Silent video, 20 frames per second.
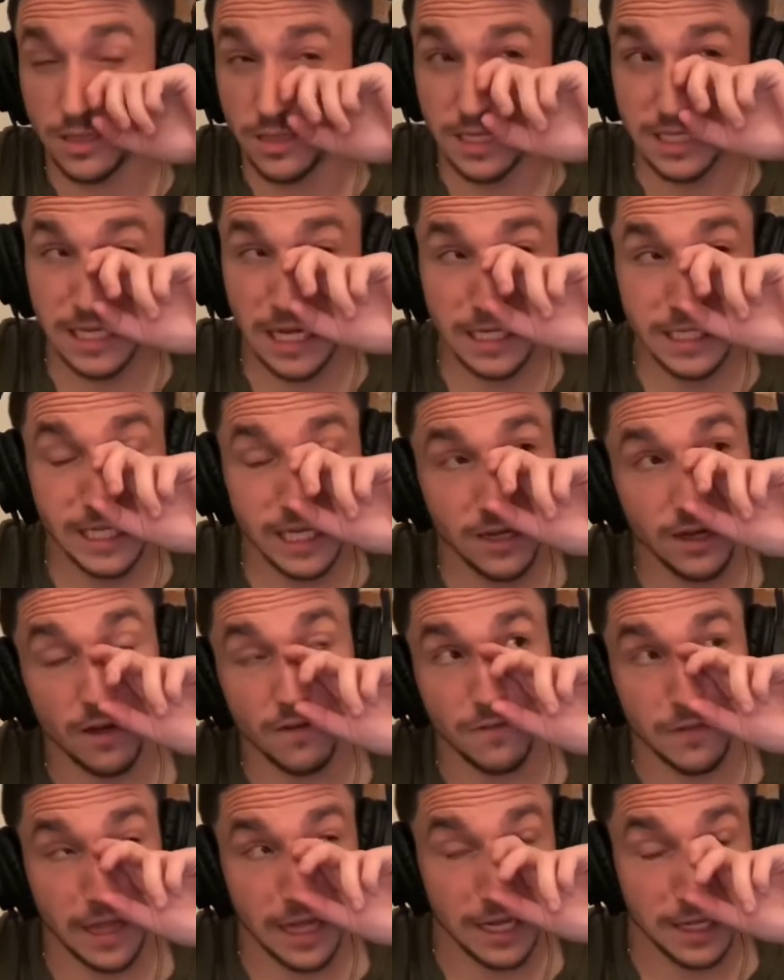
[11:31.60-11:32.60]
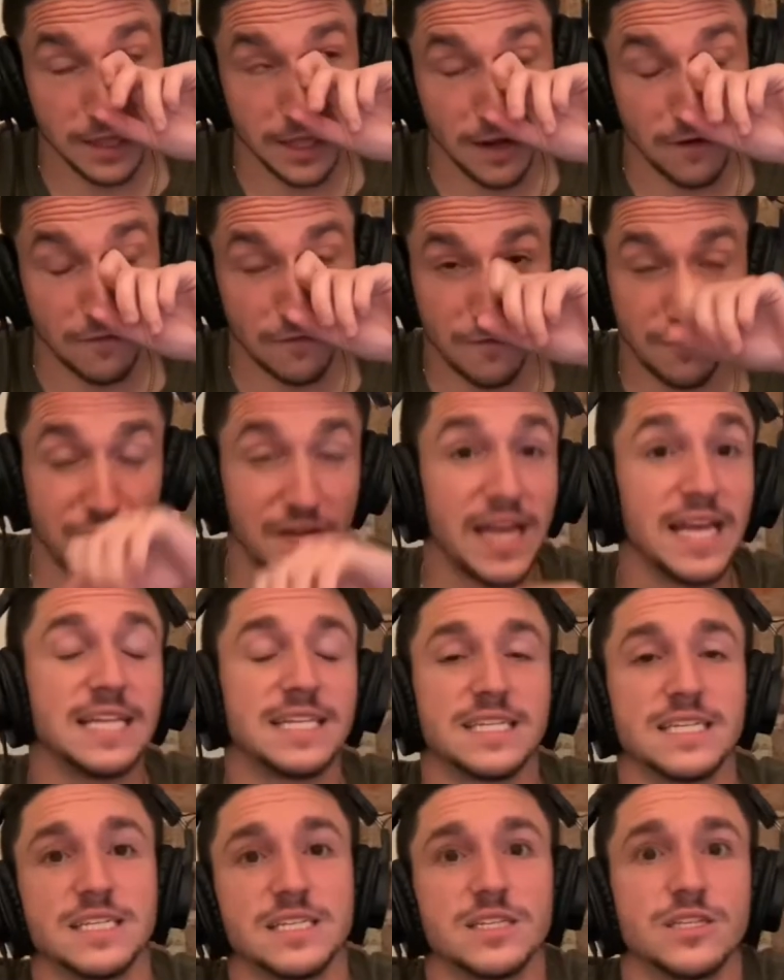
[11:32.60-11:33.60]
this idea of like their
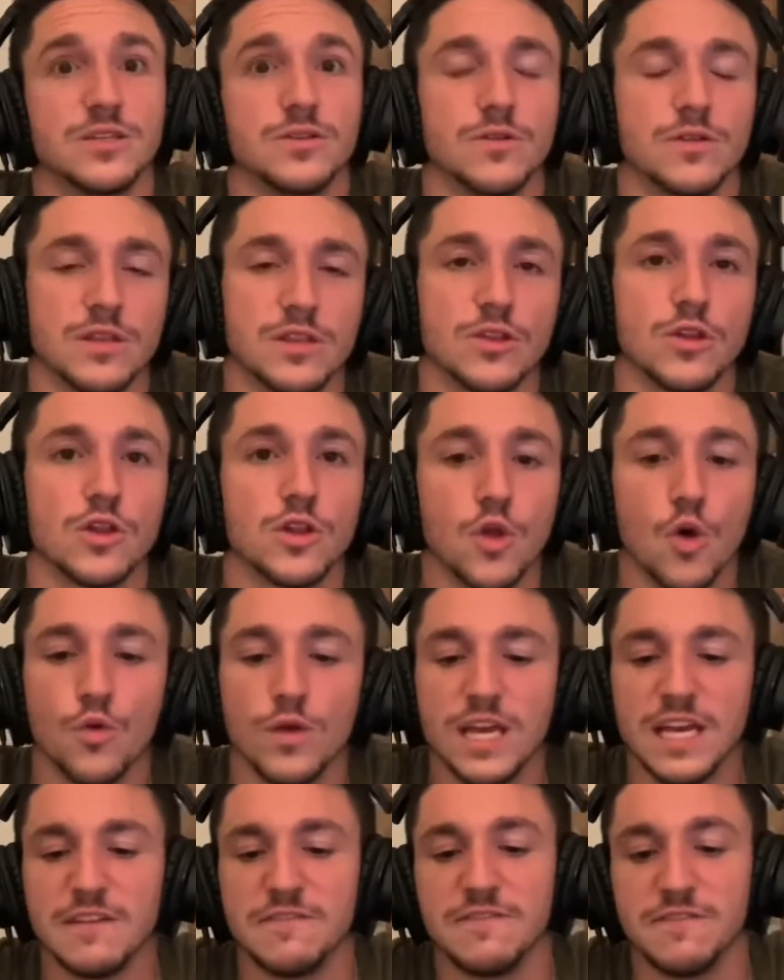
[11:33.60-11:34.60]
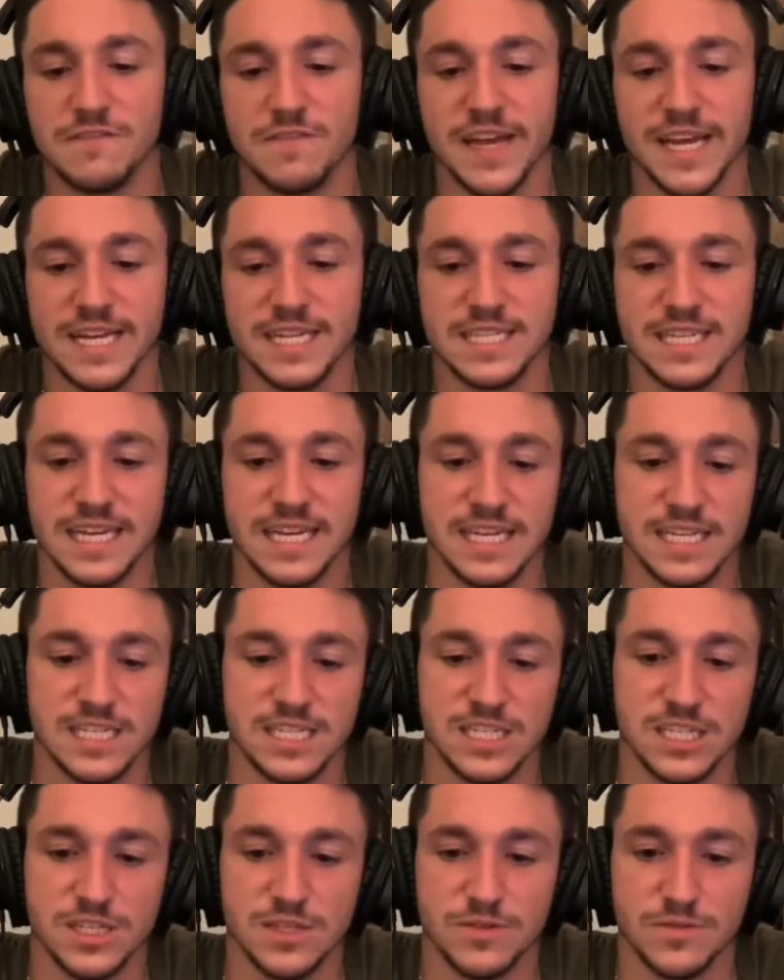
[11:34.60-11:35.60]
fate to the Loki fate
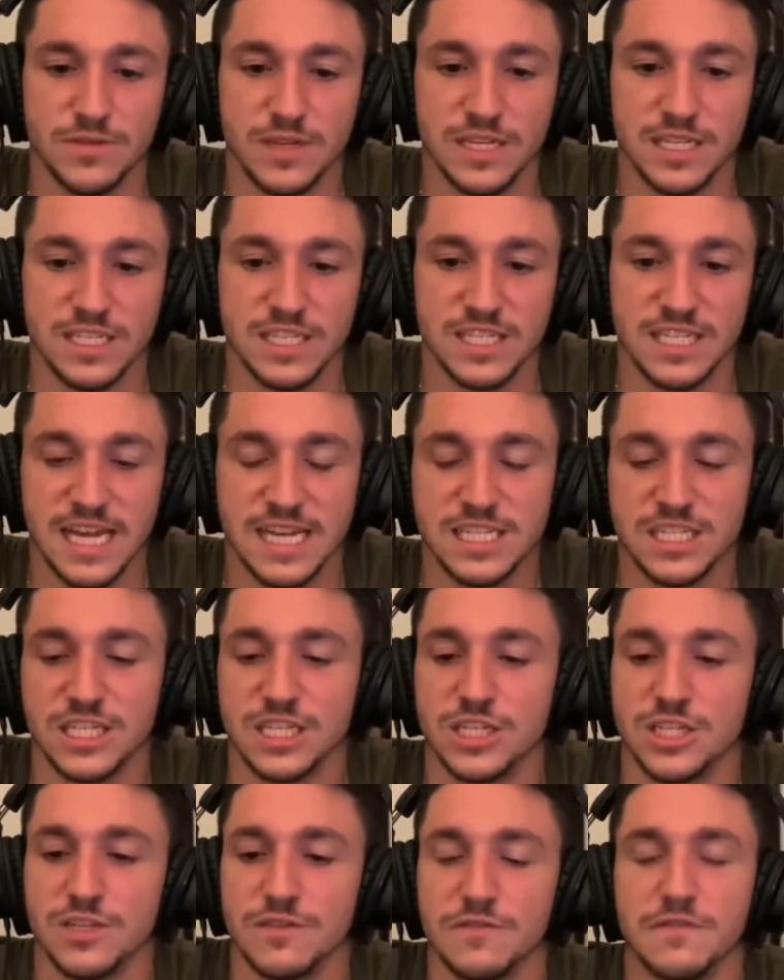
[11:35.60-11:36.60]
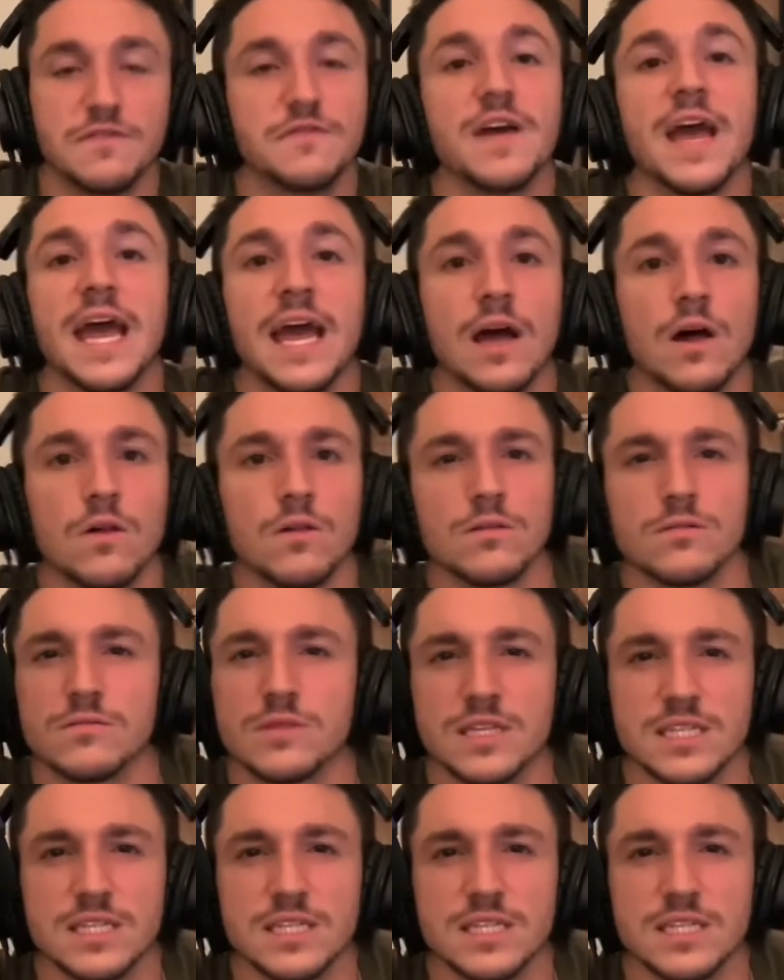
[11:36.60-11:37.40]
is is destined to fail.